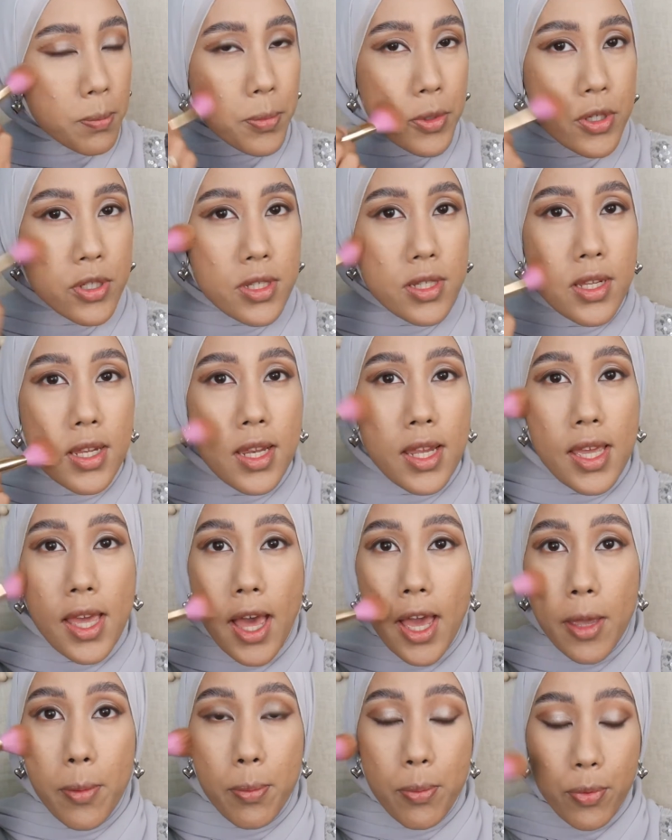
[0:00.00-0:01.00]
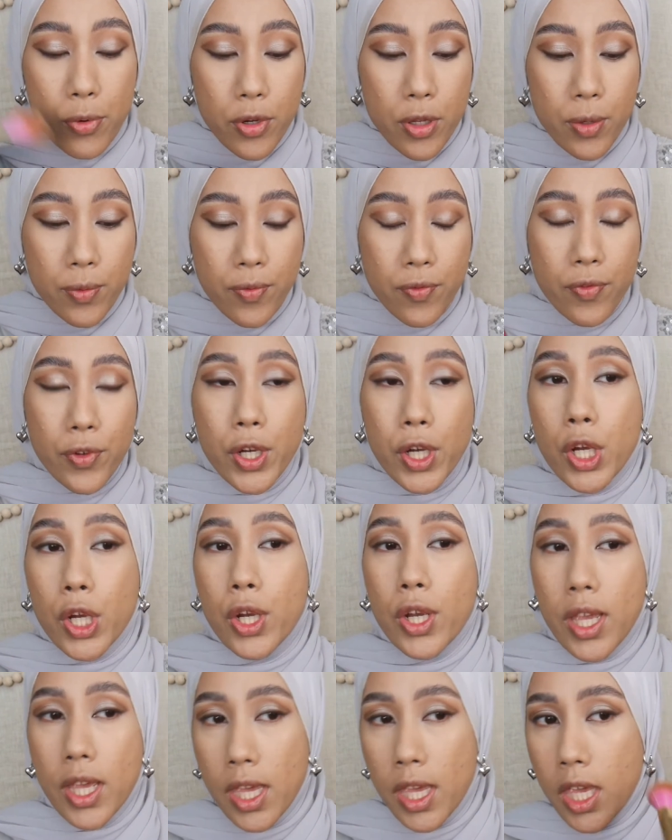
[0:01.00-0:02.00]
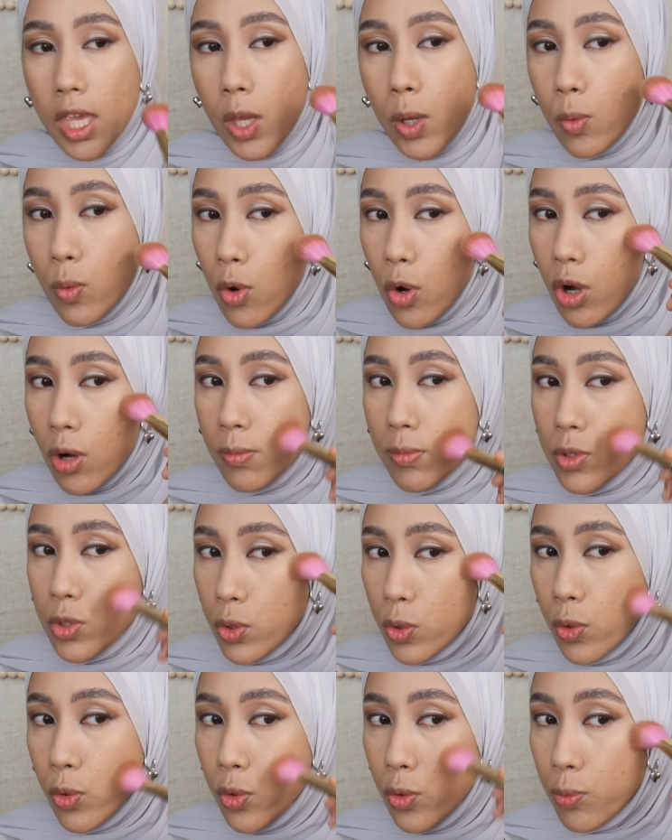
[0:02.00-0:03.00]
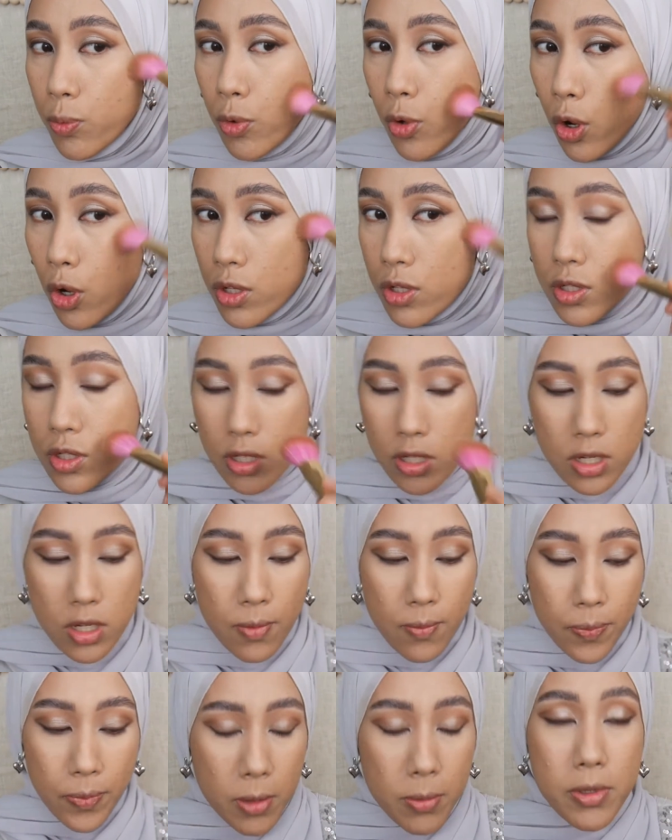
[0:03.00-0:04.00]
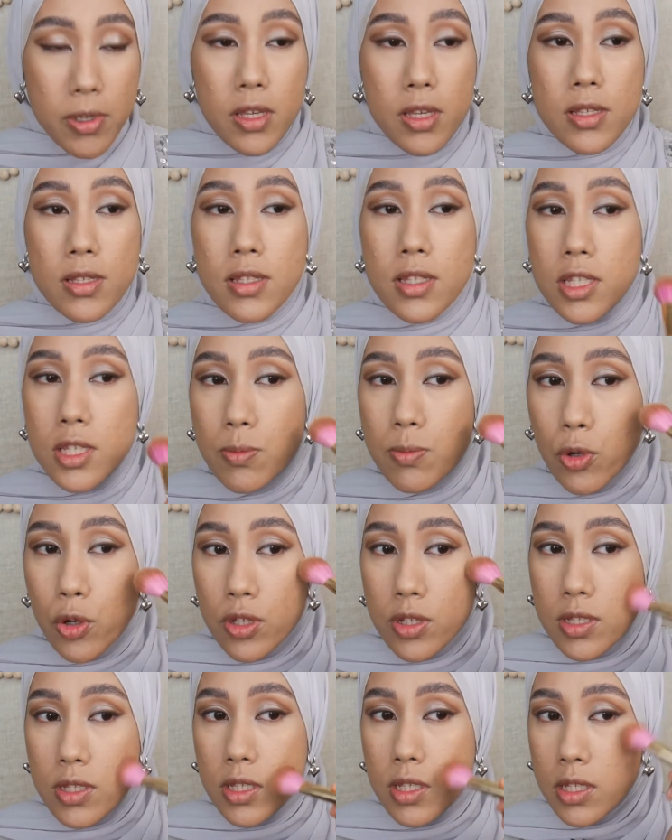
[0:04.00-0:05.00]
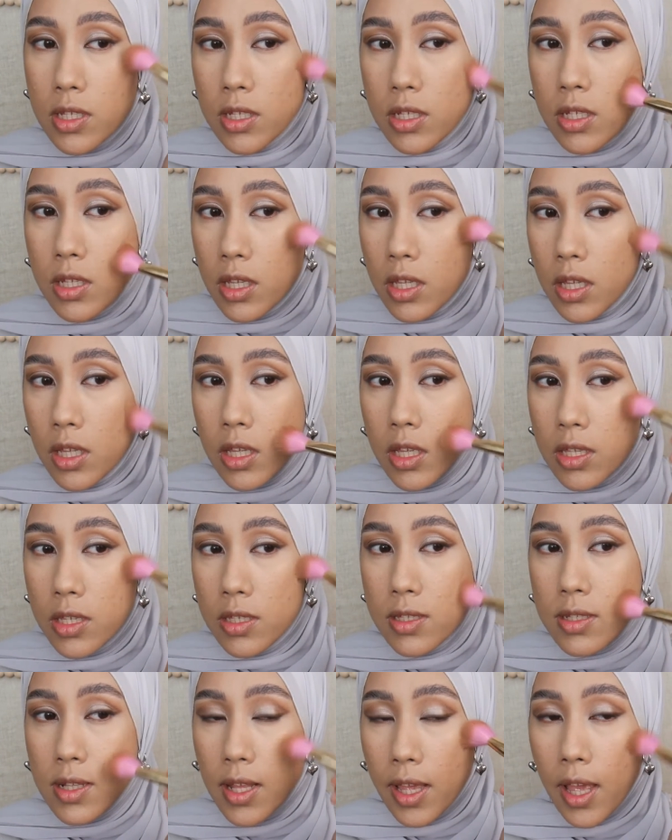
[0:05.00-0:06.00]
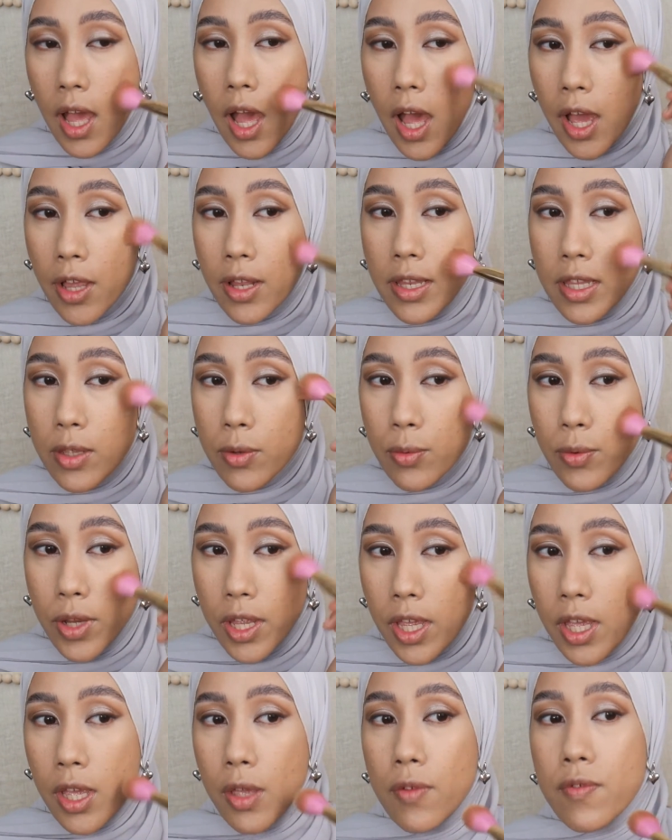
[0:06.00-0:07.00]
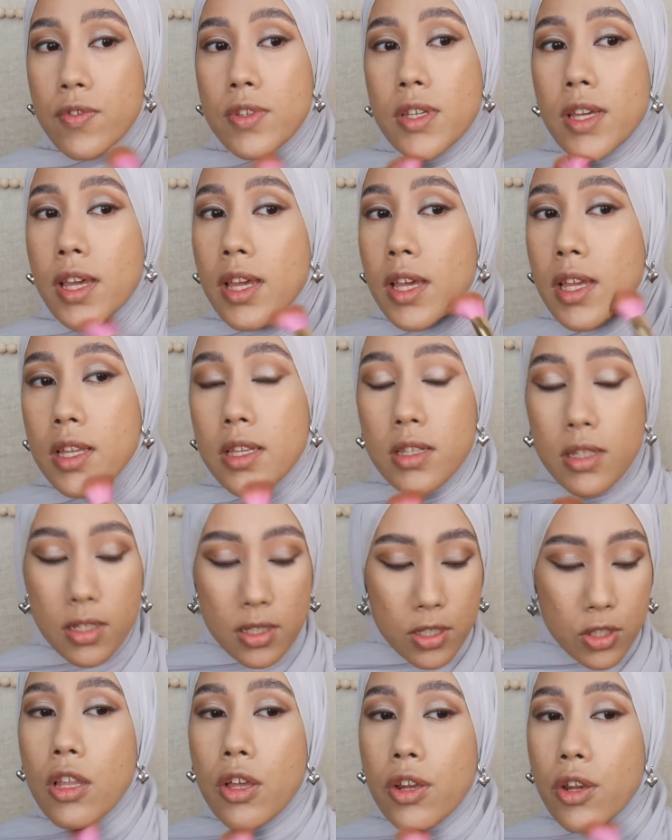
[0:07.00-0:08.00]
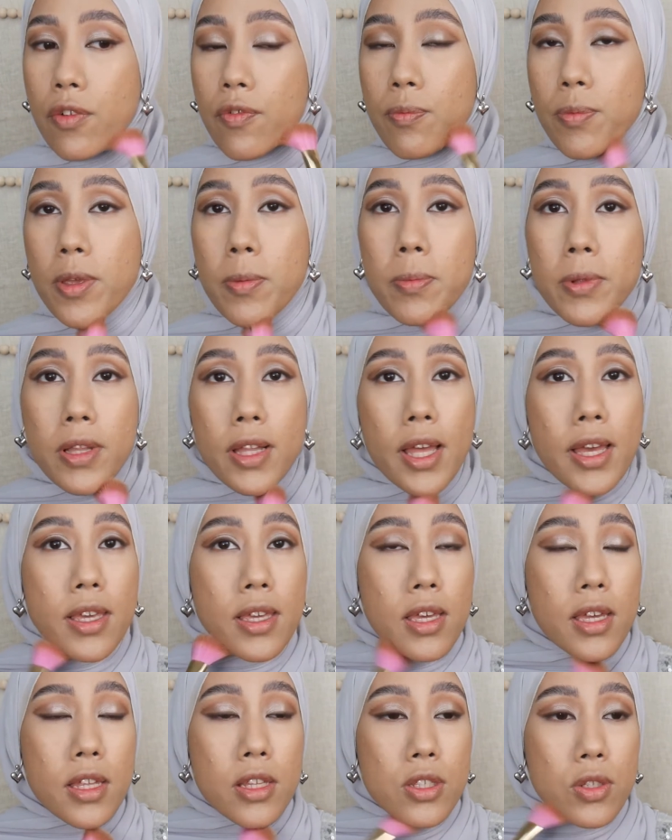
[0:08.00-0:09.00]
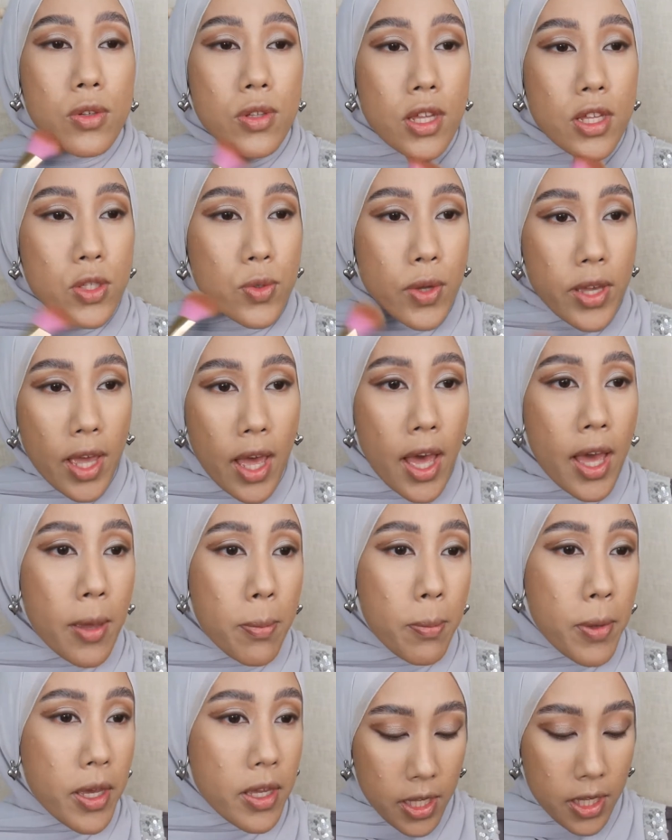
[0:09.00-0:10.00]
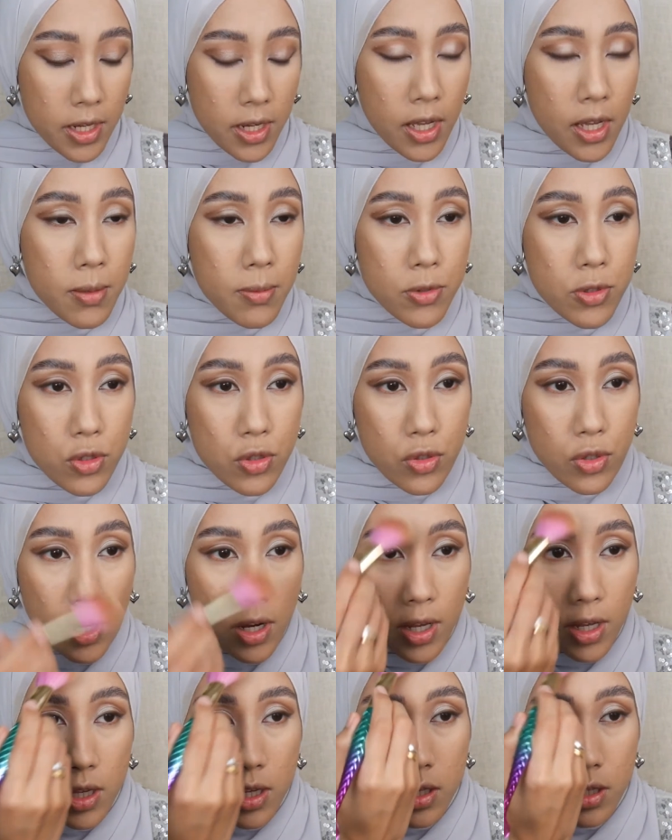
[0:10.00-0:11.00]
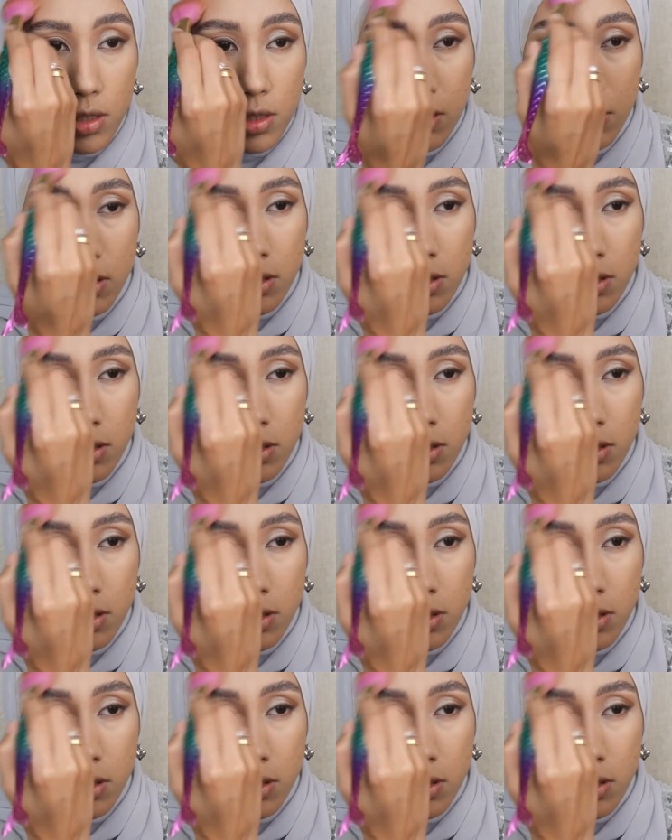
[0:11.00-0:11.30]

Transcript: Personally, I prefer a warm tone bronzer, but because this bronzer is like highly raved and a lot of people like it, so that's why I pick it up to try it.